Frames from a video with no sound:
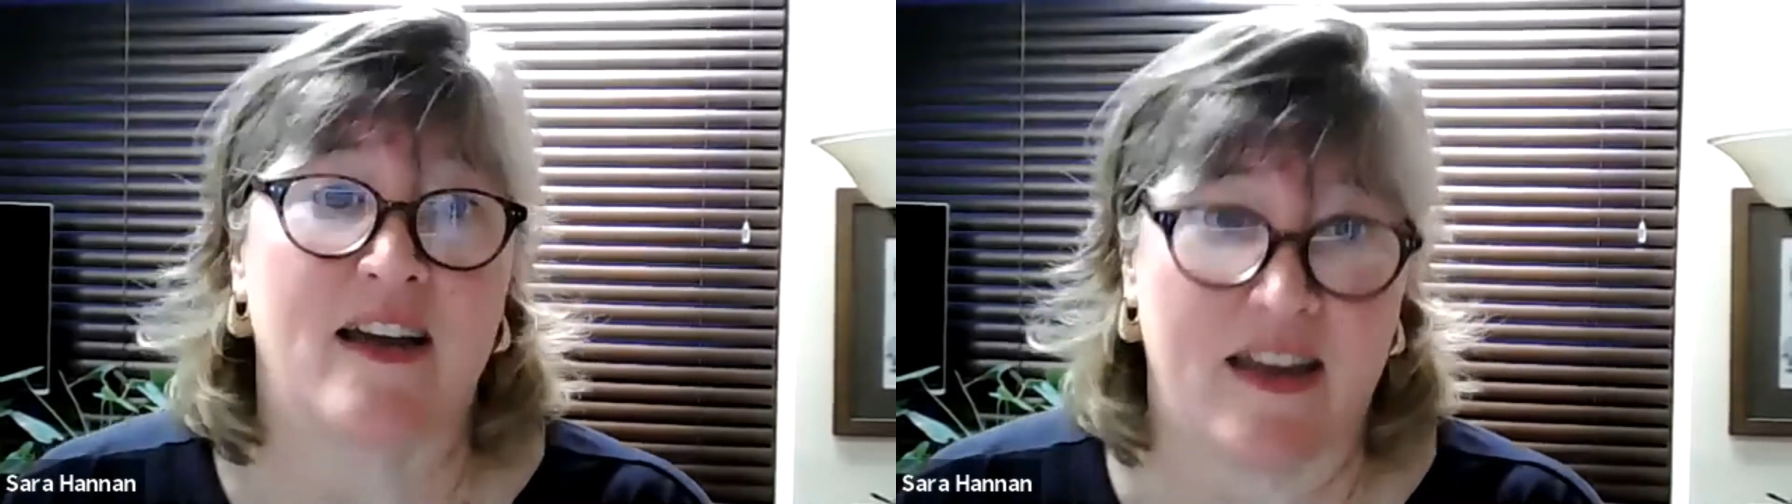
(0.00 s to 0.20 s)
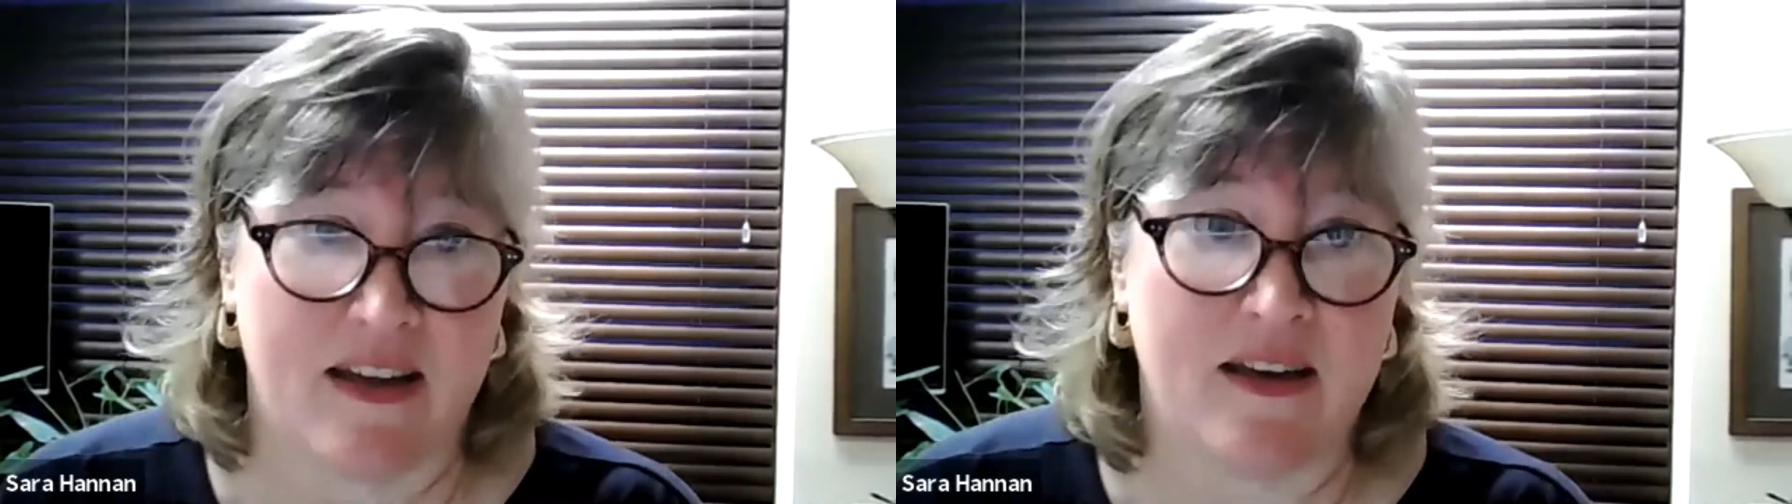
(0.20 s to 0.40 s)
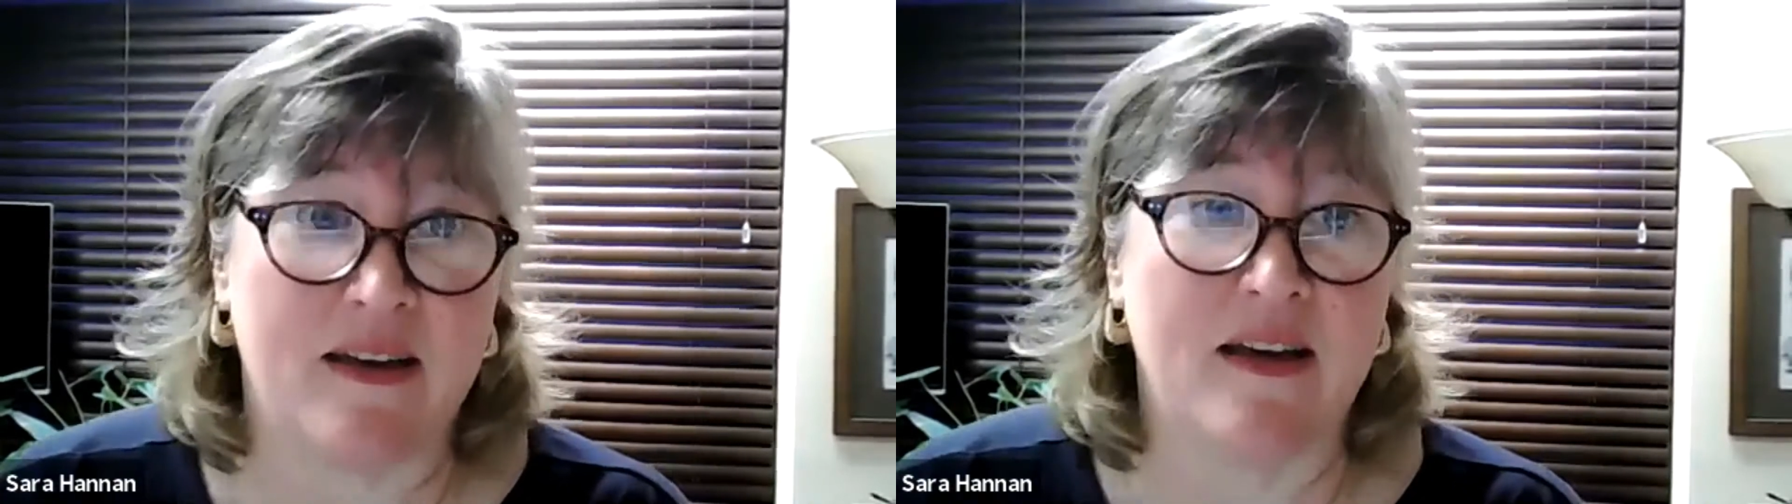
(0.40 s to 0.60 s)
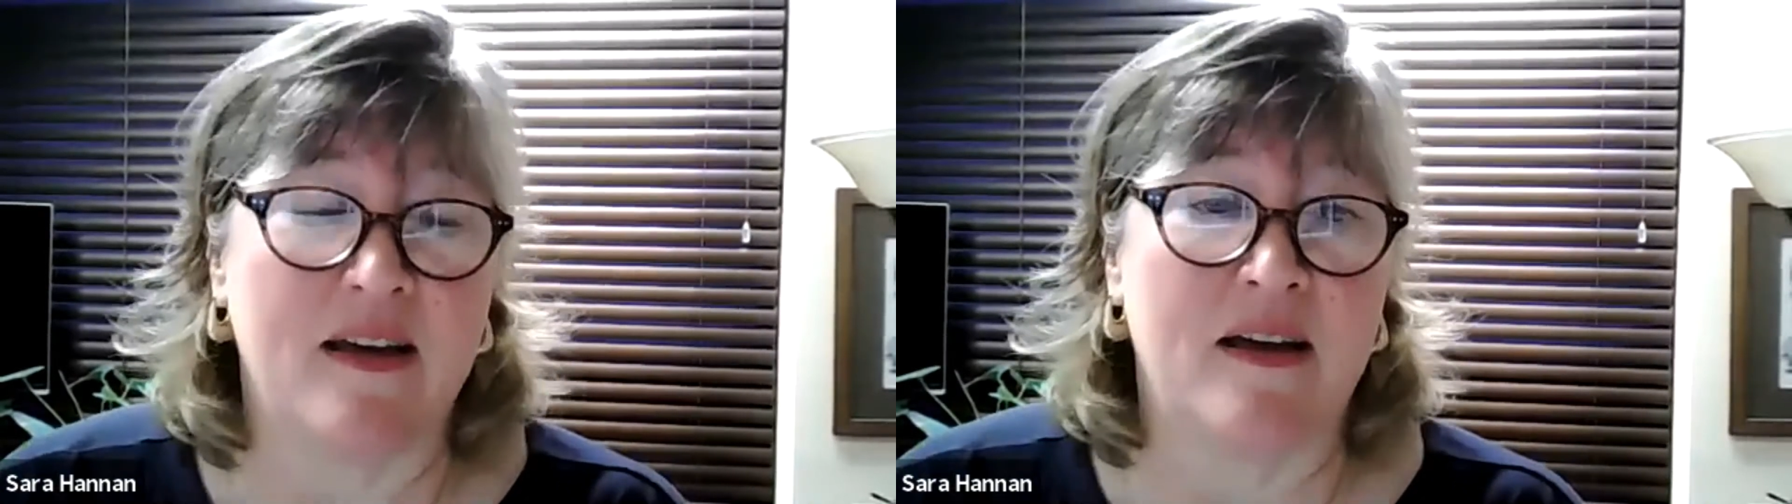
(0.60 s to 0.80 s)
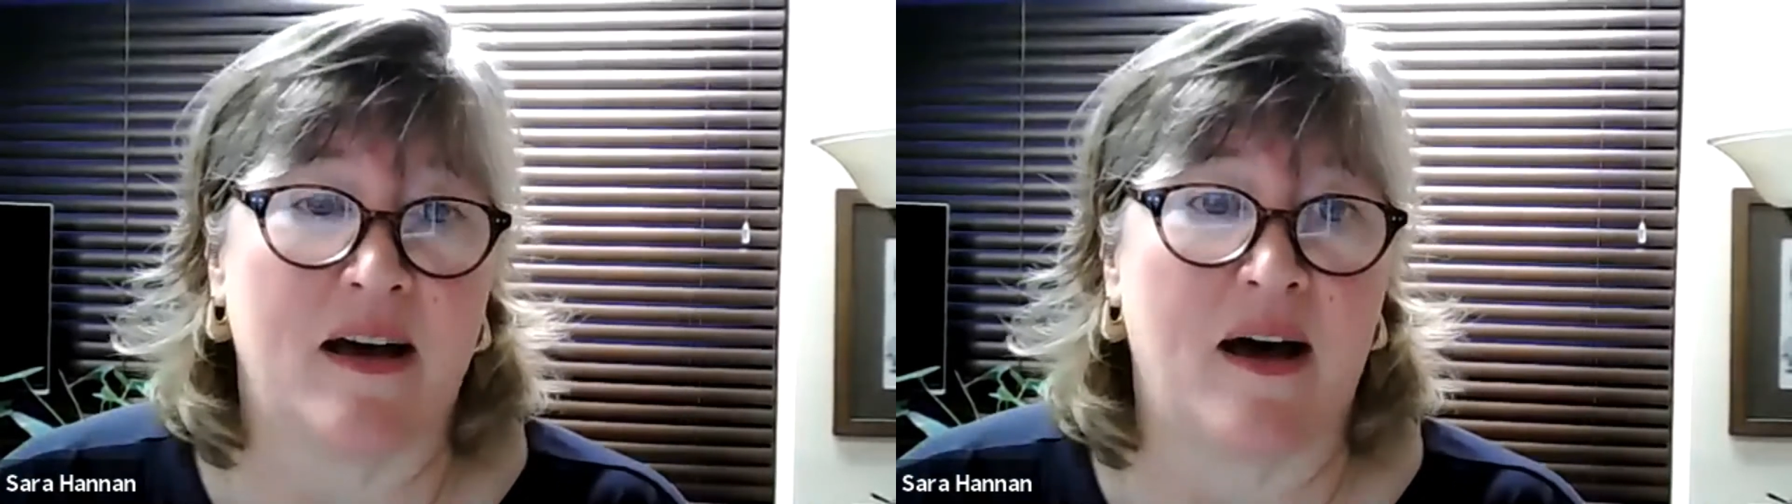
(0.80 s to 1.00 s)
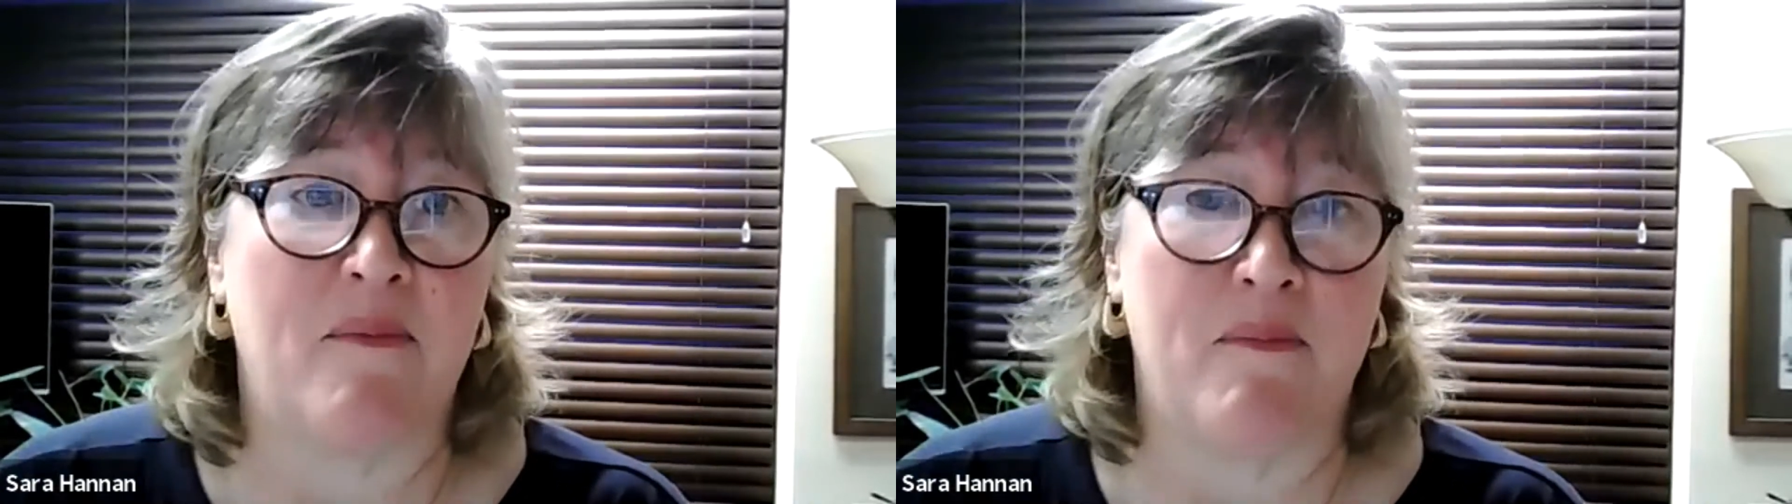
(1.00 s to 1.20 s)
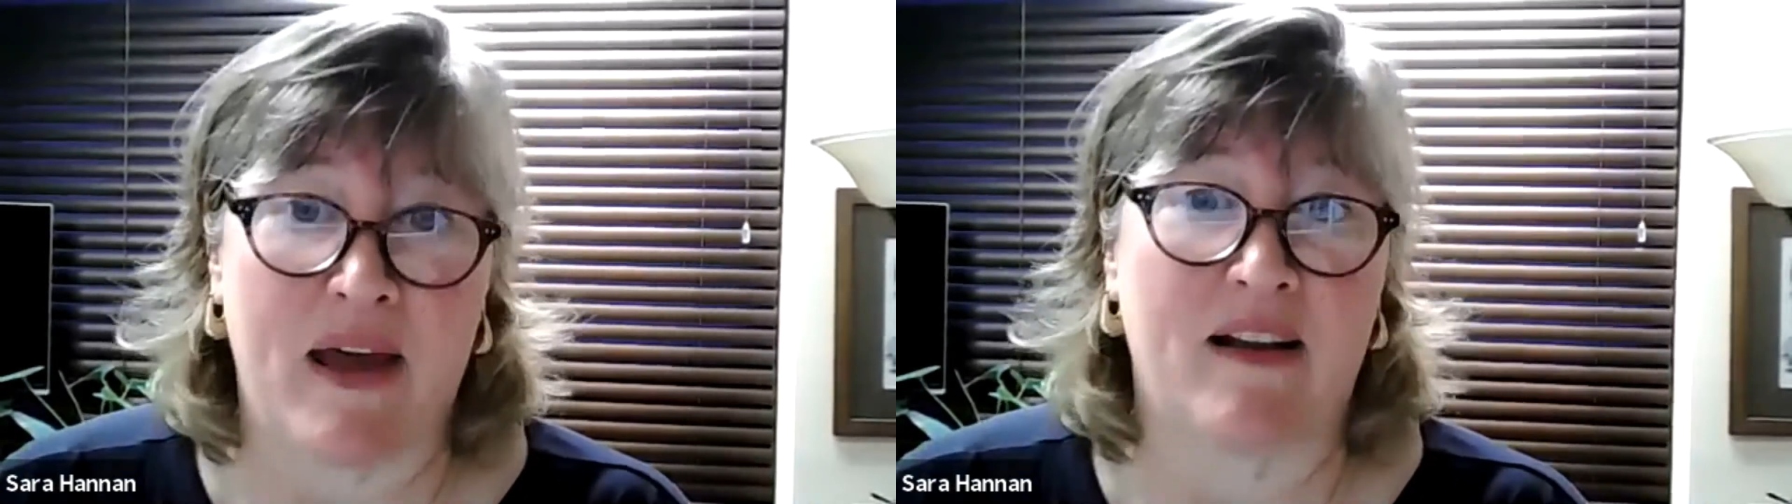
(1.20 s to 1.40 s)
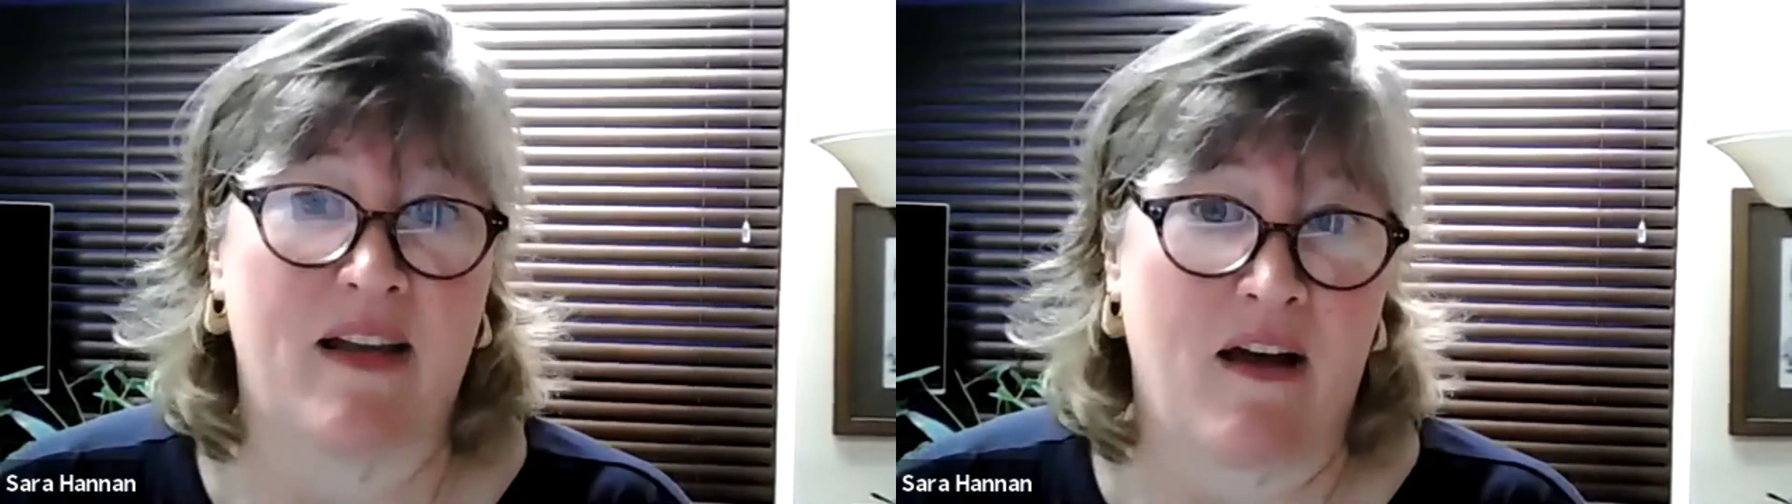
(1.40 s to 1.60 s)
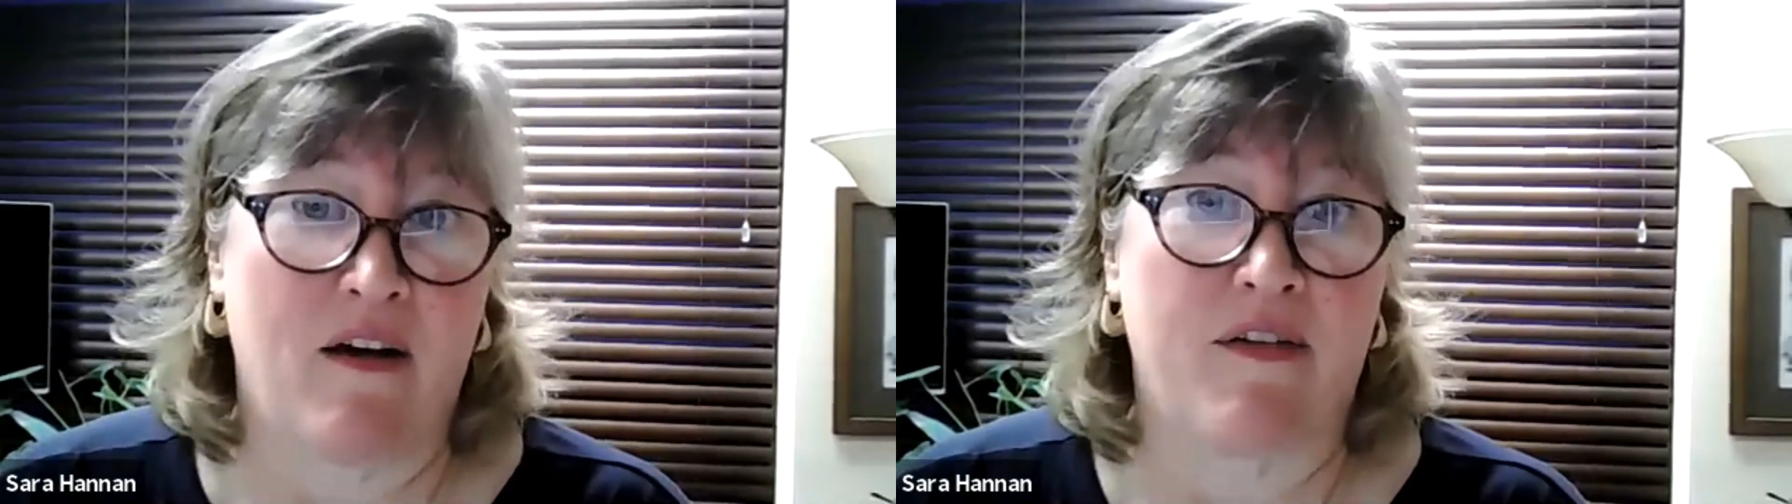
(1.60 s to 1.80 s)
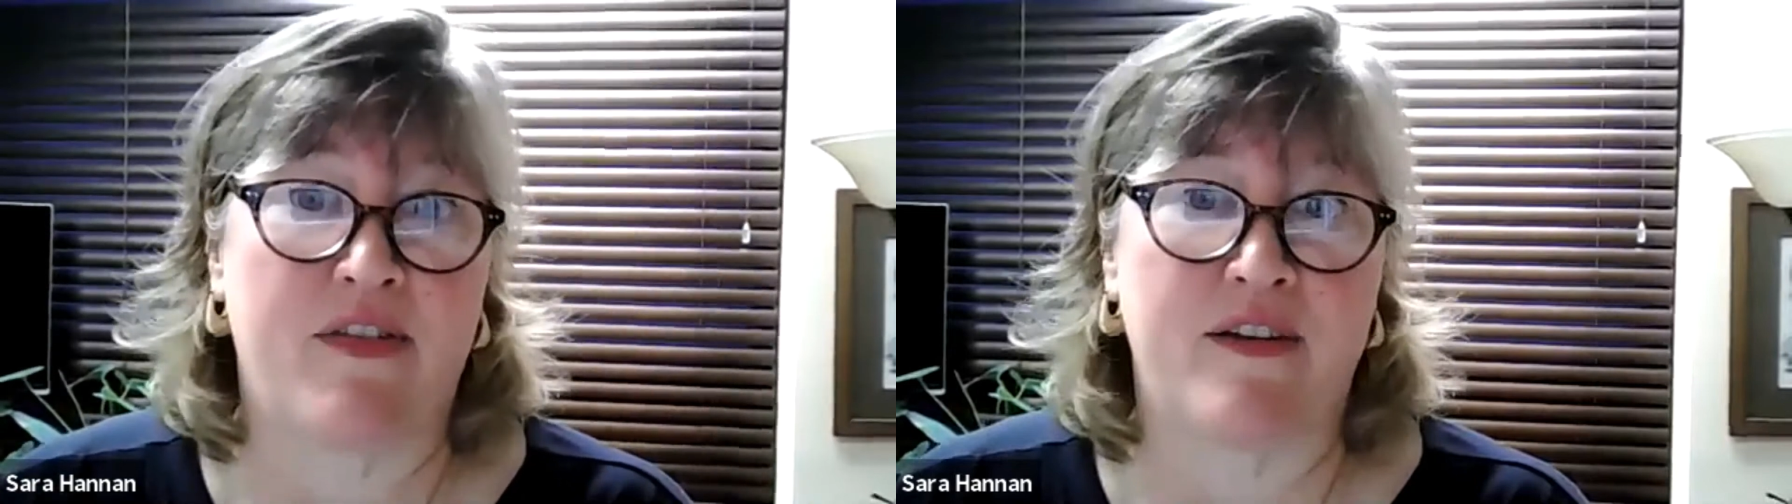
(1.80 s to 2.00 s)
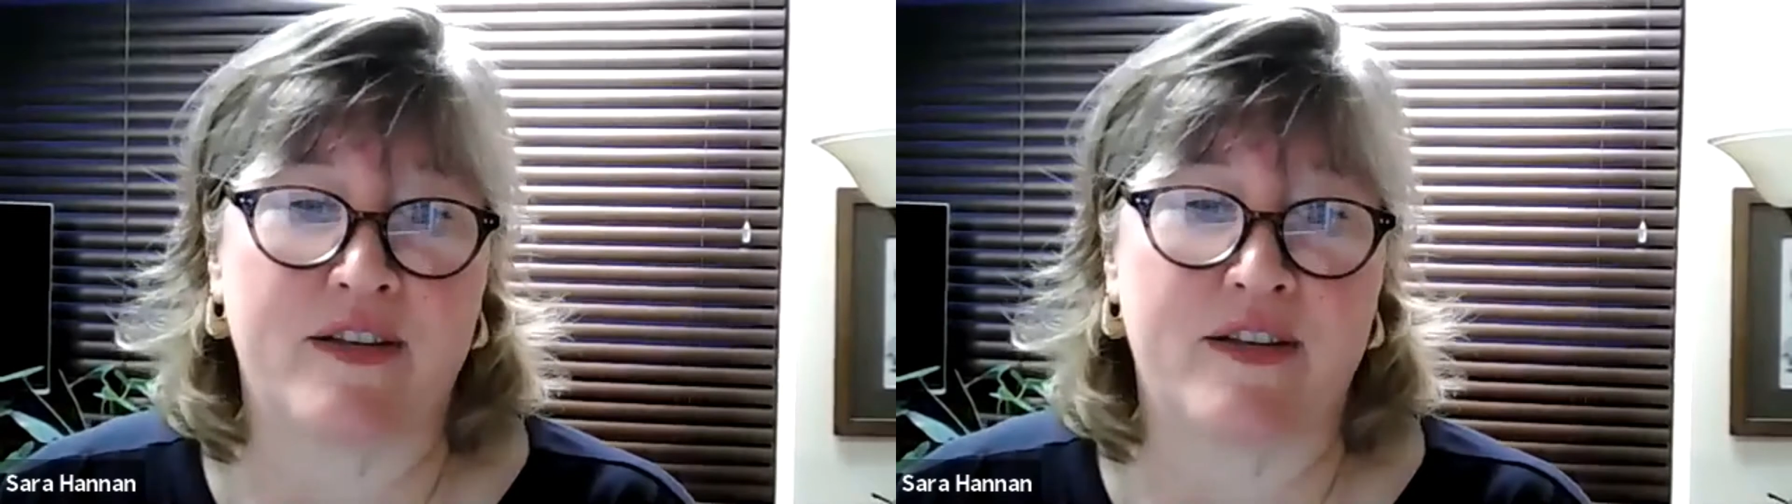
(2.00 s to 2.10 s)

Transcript: in mental health